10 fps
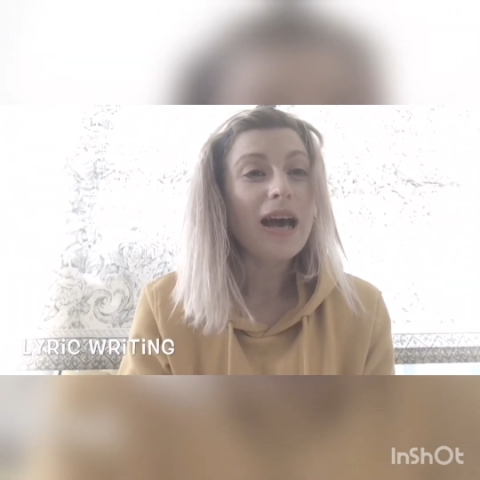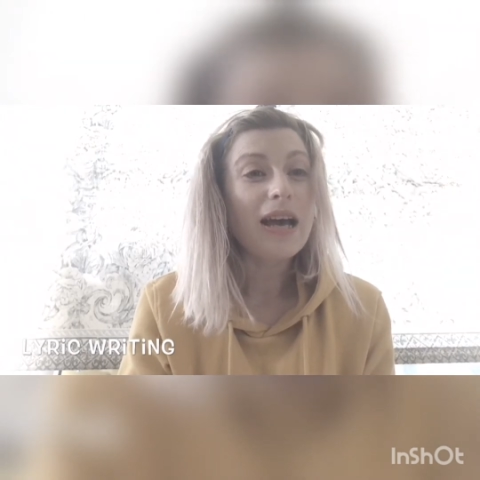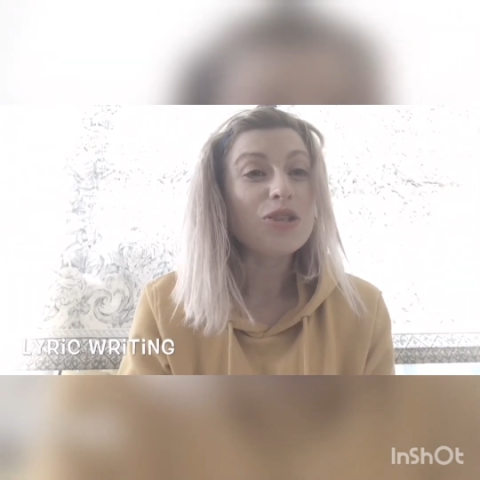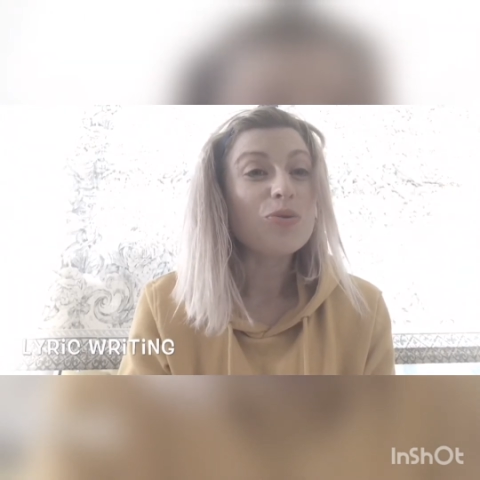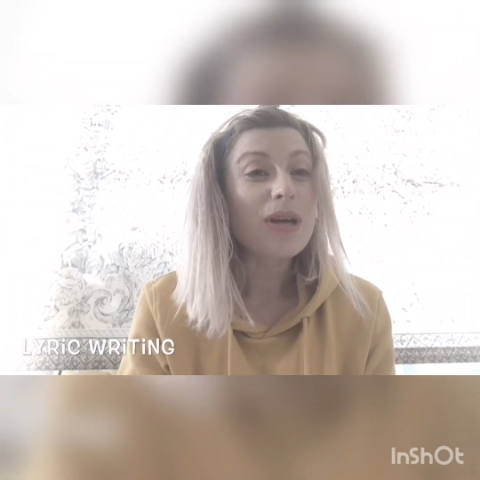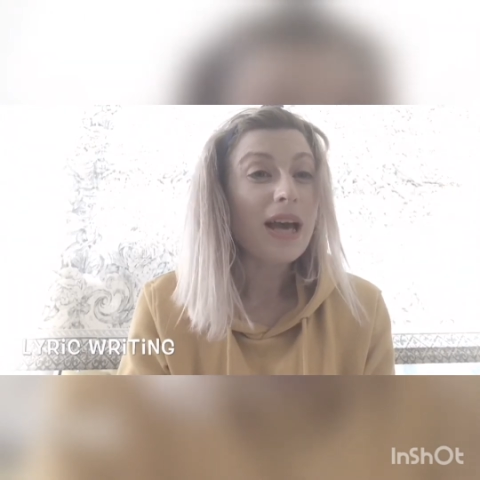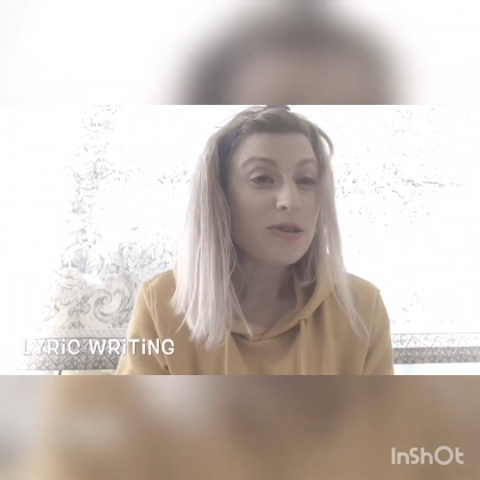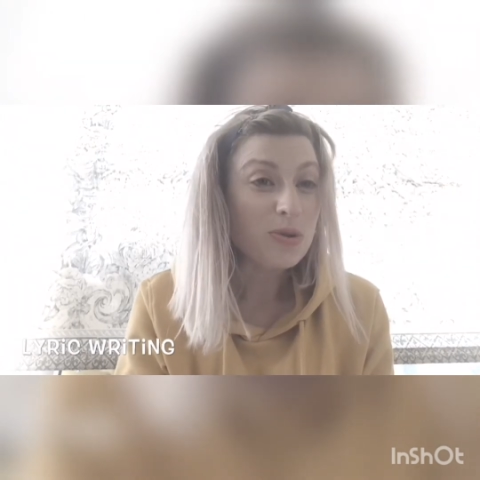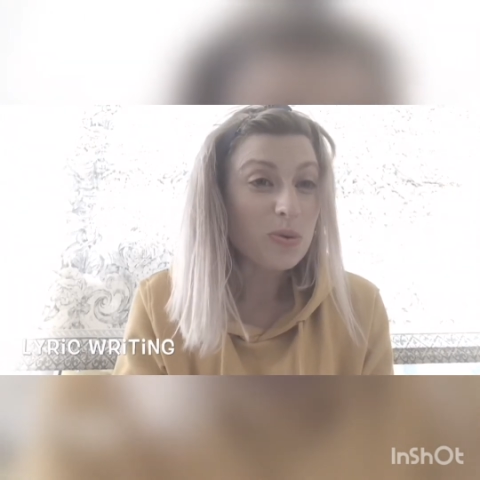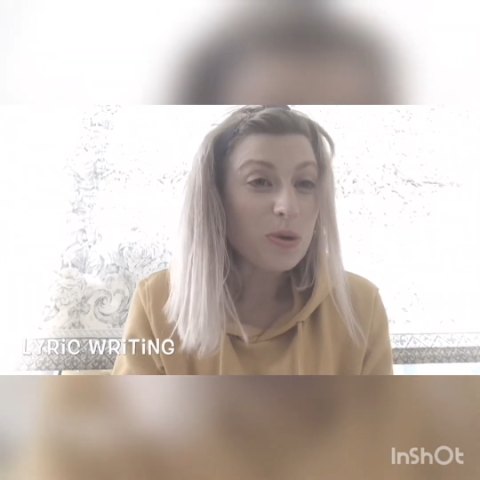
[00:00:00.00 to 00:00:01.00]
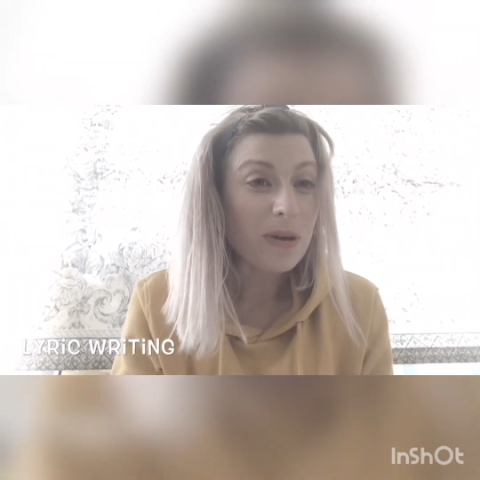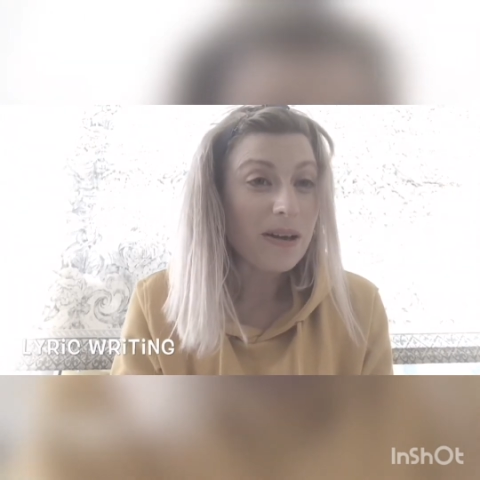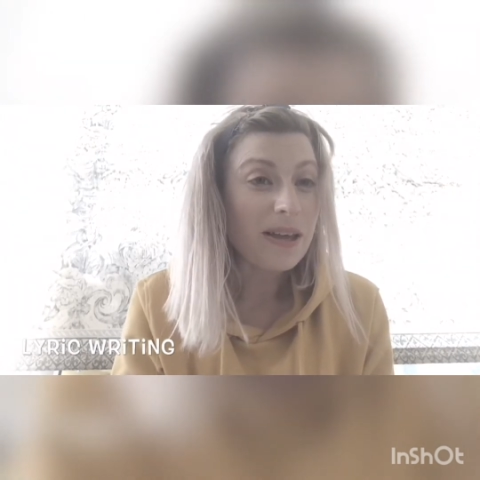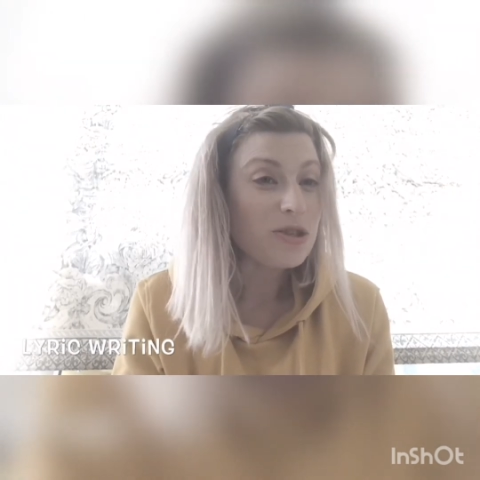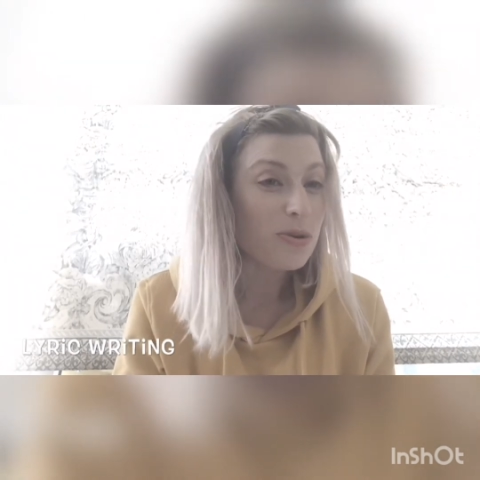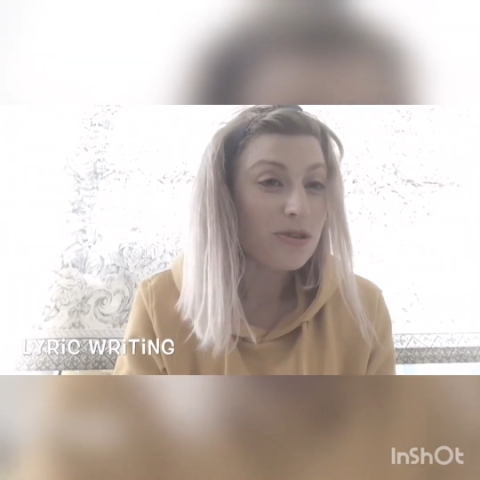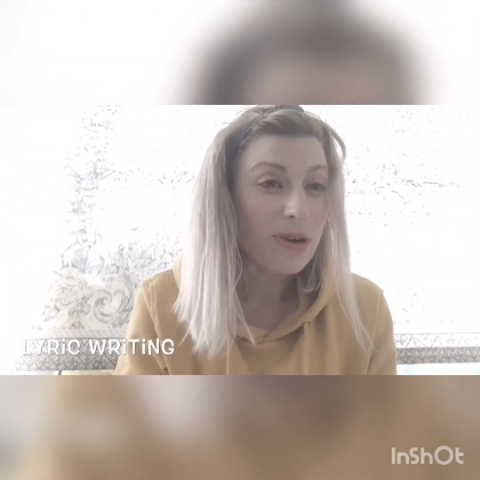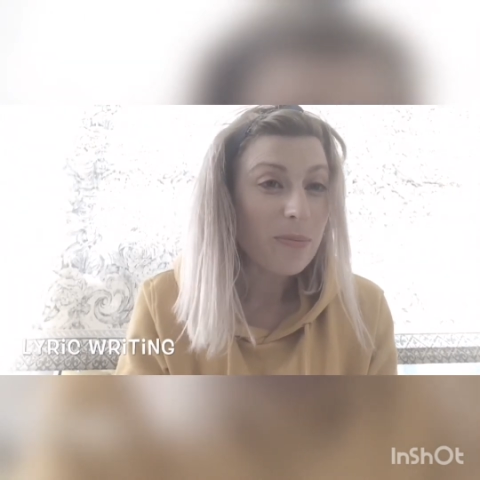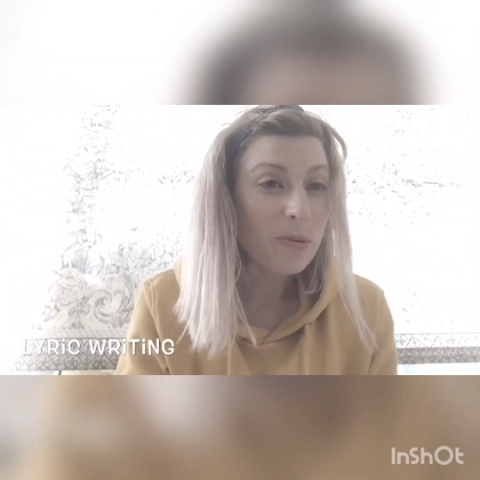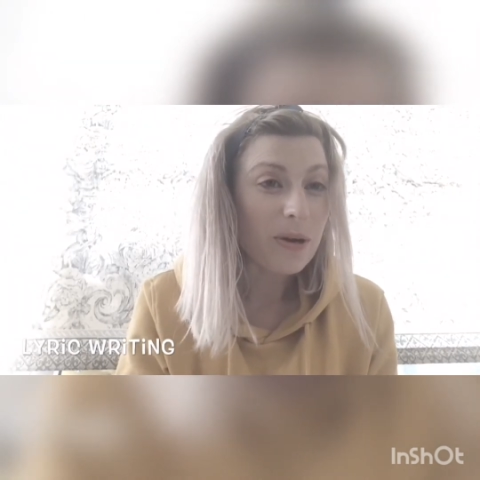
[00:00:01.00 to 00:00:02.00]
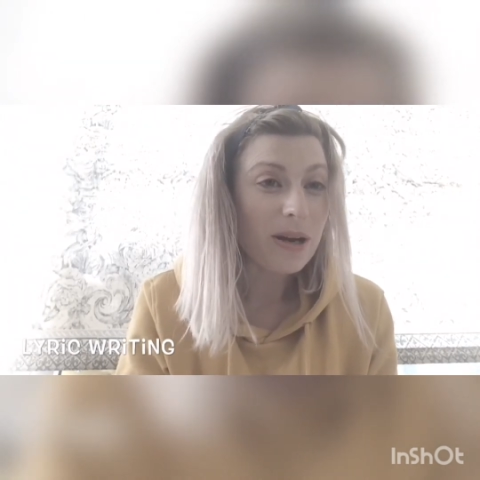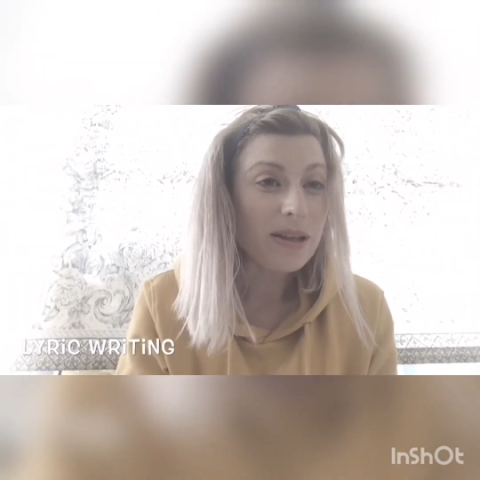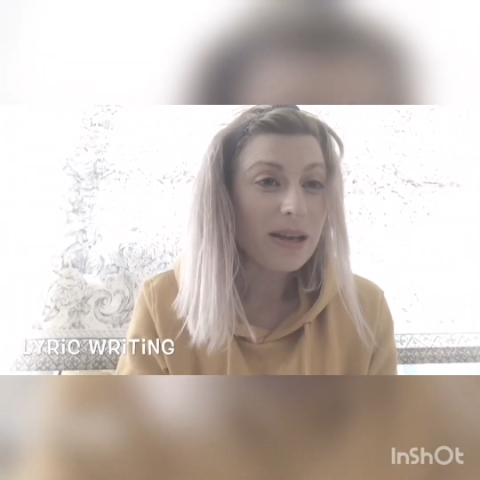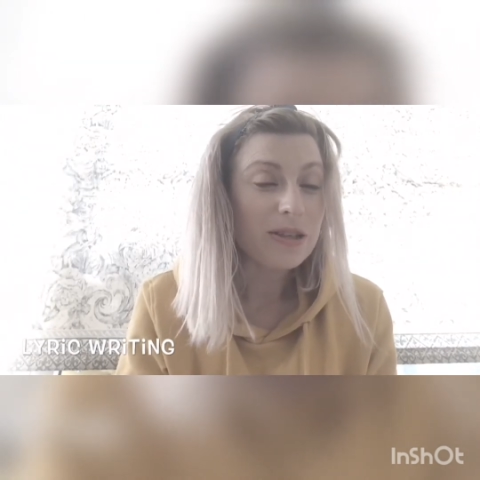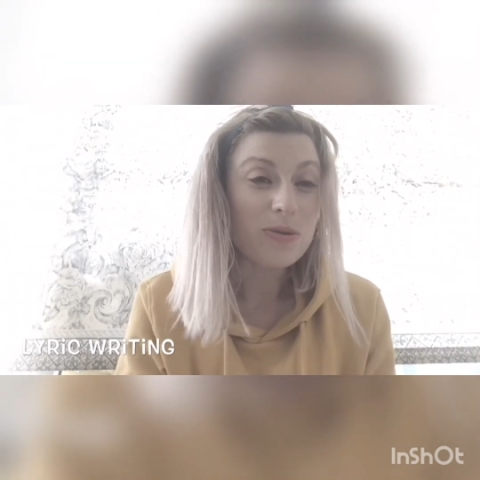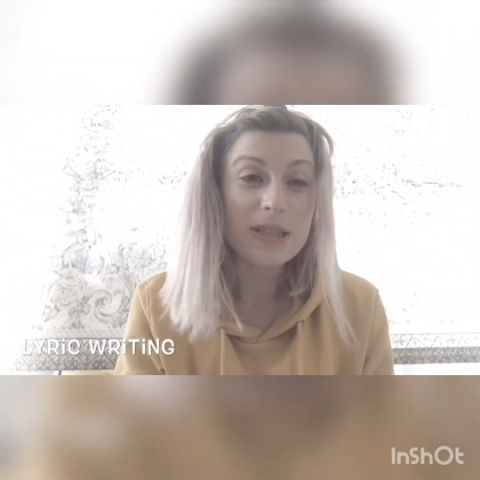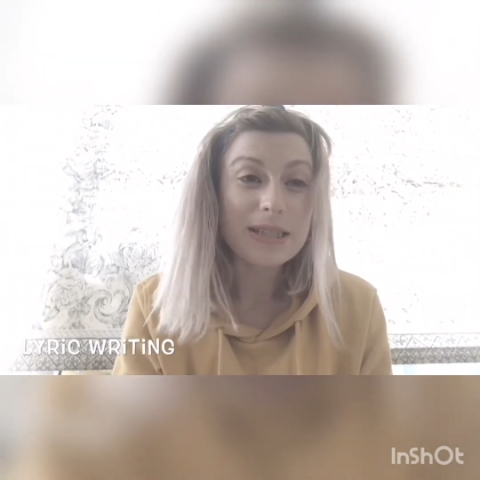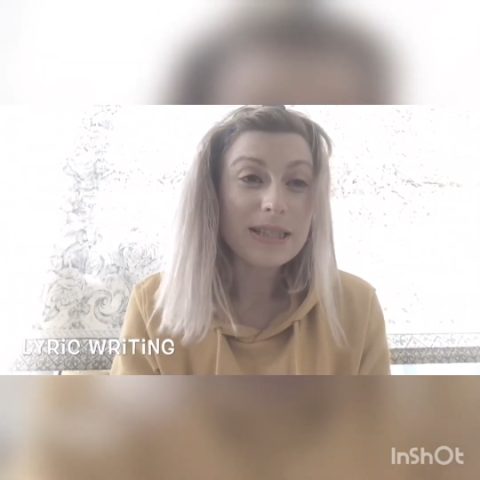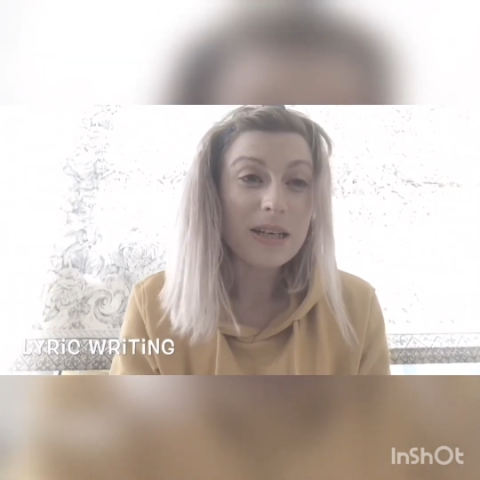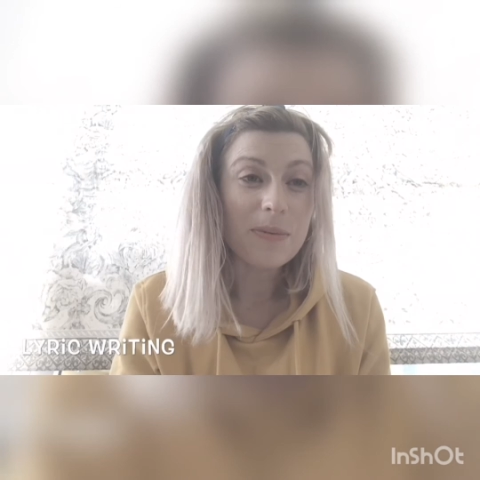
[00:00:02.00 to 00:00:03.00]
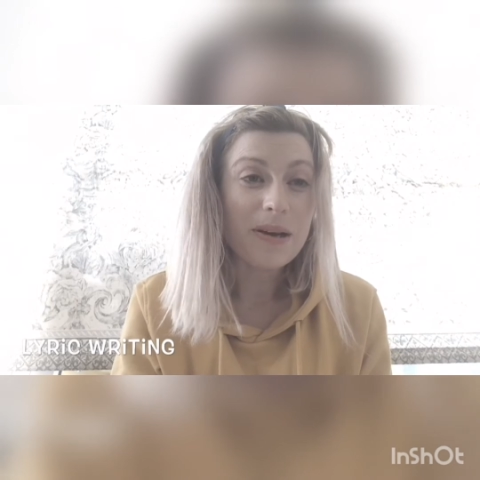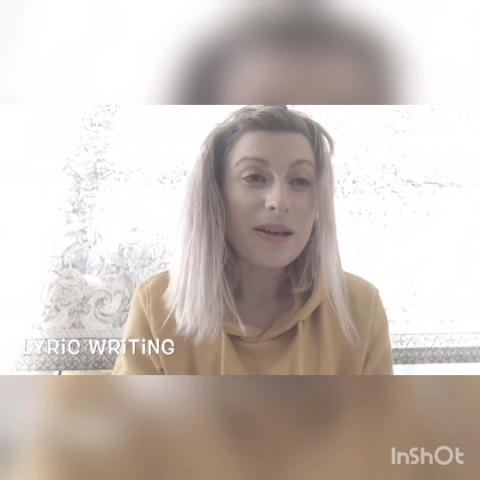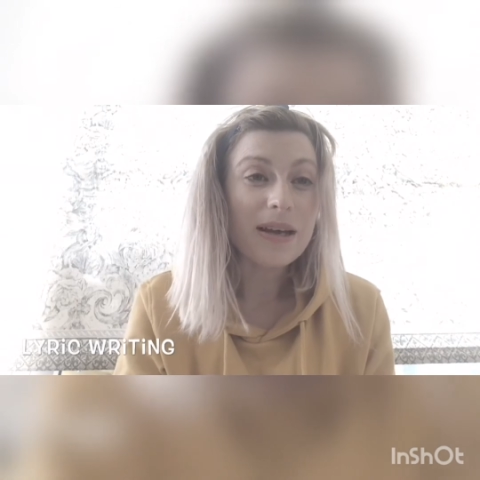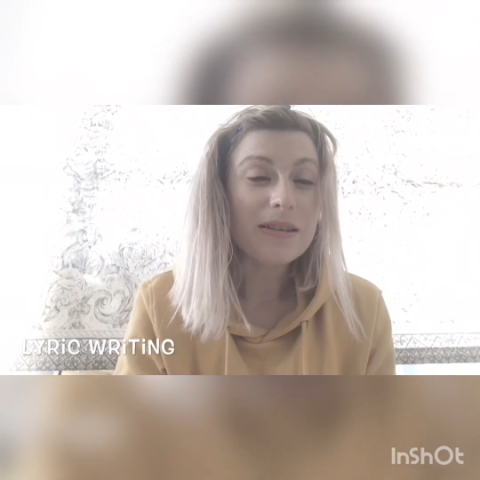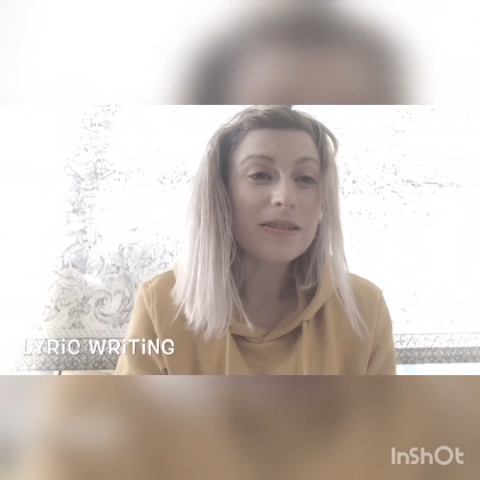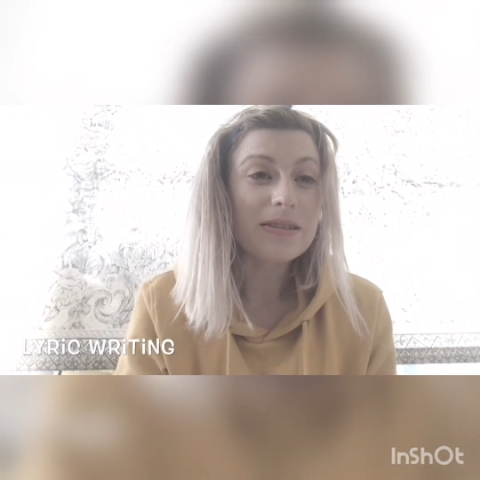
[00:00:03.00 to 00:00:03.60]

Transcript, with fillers: and you can talk about that. You can rap about that. You can sing about that.